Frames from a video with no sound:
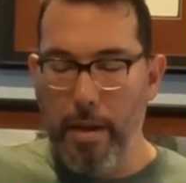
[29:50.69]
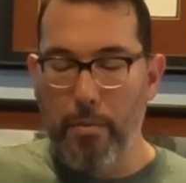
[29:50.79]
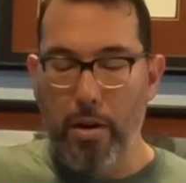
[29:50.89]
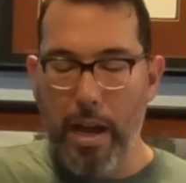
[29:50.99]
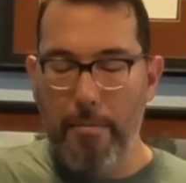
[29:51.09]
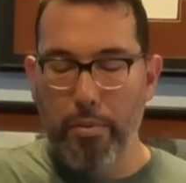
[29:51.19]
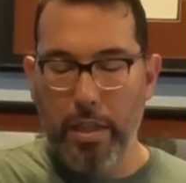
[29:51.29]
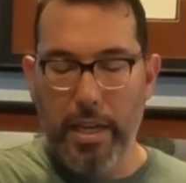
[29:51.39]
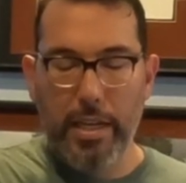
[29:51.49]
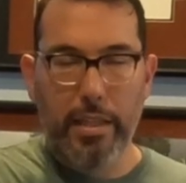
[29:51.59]
Remember, I'm
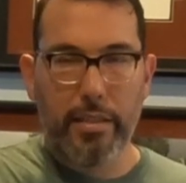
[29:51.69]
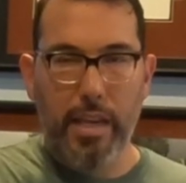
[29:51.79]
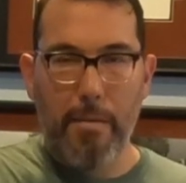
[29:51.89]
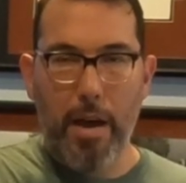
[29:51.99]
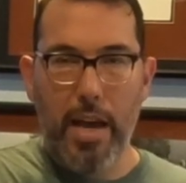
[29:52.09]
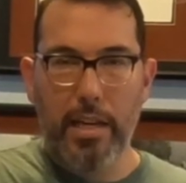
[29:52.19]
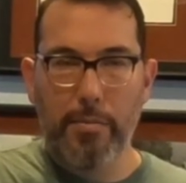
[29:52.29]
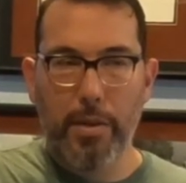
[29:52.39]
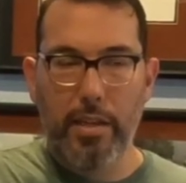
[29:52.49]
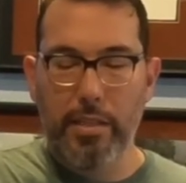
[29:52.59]
playing the same same height
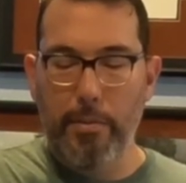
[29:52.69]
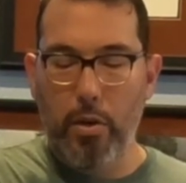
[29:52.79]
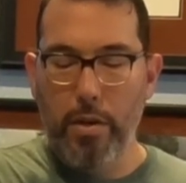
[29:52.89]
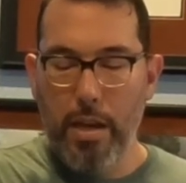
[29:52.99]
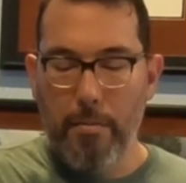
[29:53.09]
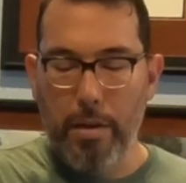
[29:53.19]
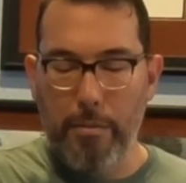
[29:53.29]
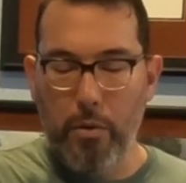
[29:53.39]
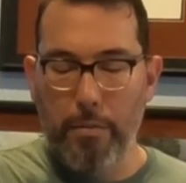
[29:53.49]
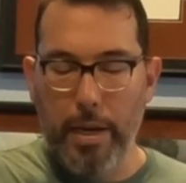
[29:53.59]
as pianissimo, but
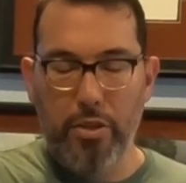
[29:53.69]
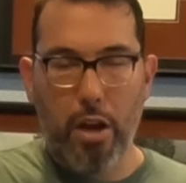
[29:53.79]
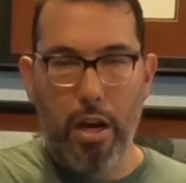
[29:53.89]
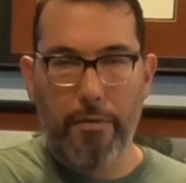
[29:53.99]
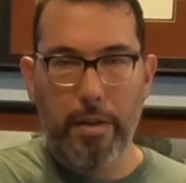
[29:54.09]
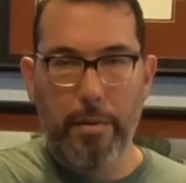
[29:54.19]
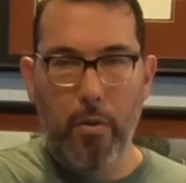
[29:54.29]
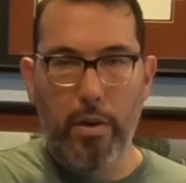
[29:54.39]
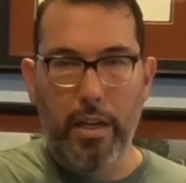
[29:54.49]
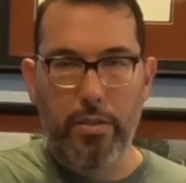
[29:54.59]
I move my geography
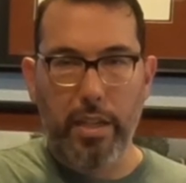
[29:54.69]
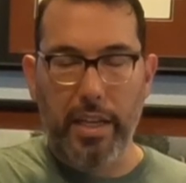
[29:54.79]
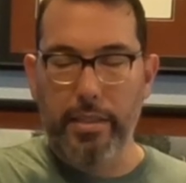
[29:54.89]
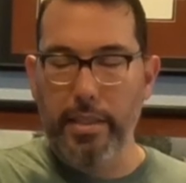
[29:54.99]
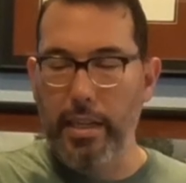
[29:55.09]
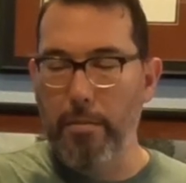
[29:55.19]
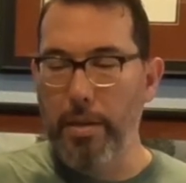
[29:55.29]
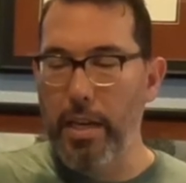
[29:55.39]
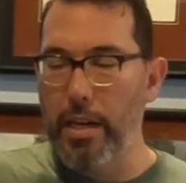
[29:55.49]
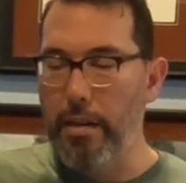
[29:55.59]
about 1 inch, like I said at the
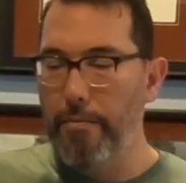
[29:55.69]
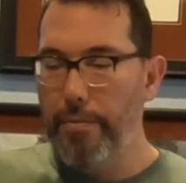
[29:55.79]
beginning.